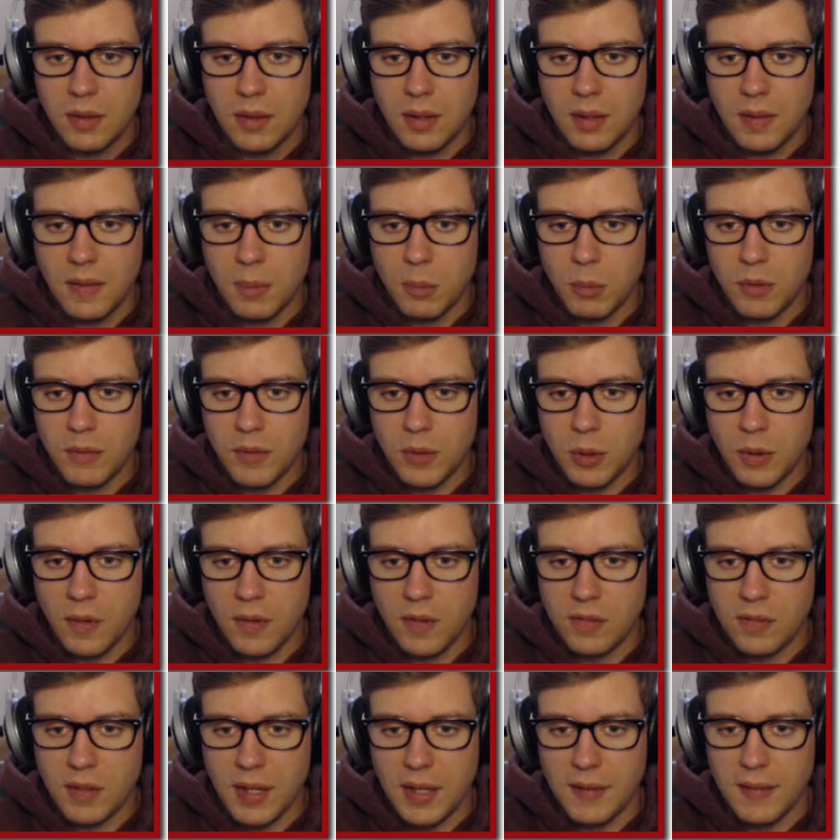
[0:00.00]
And then move you to the
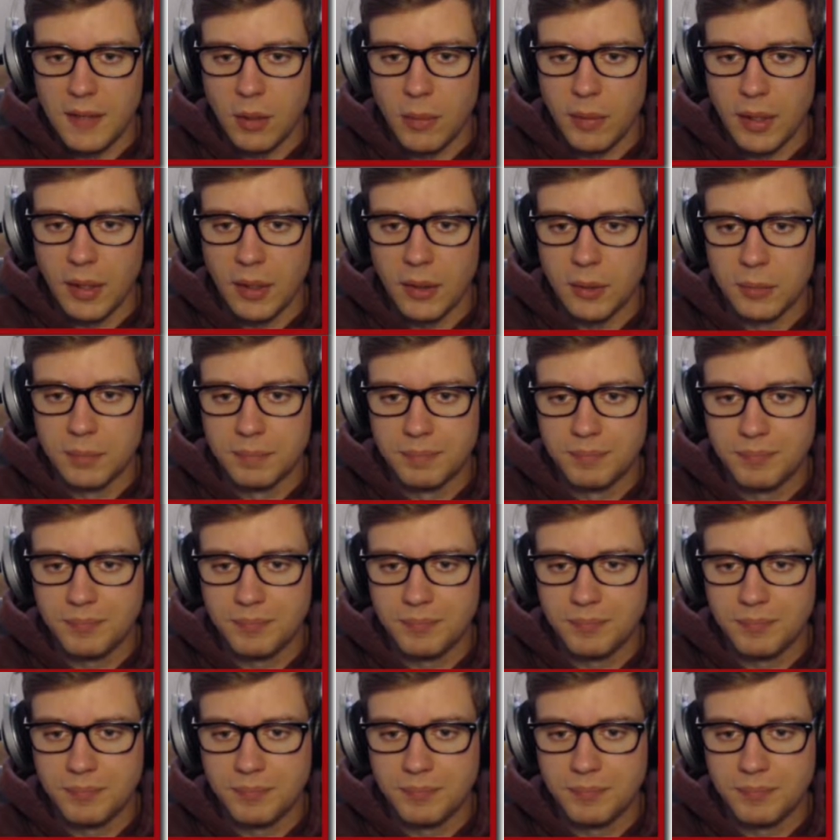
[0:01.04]
side. There we go.